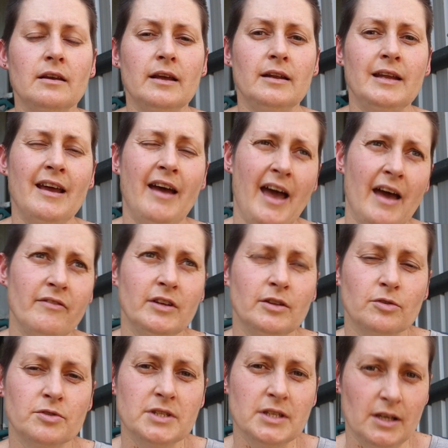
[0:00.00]
Now, having
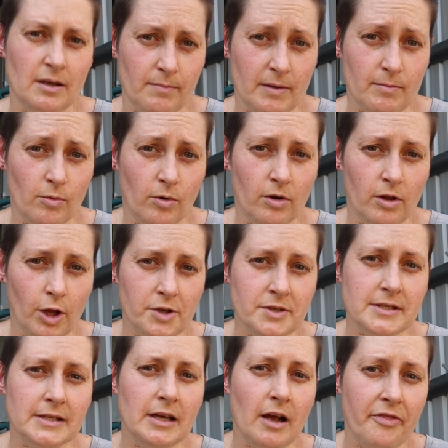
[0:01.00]
looked at it a bit more closely,